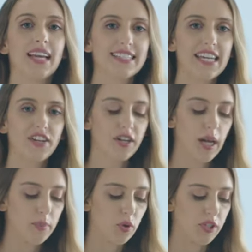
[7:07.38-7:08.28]
Take your
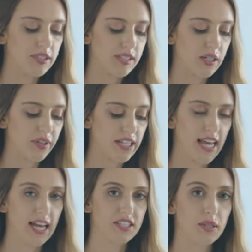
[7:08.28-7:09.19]
cup holders and
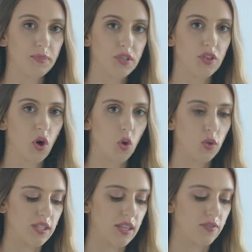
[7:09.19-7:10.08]
reattach them to the
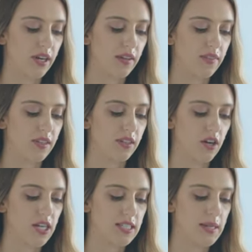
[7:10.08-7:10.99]
holes on the front of the
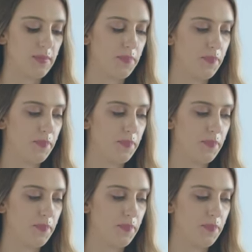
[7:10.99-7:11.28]
car seat.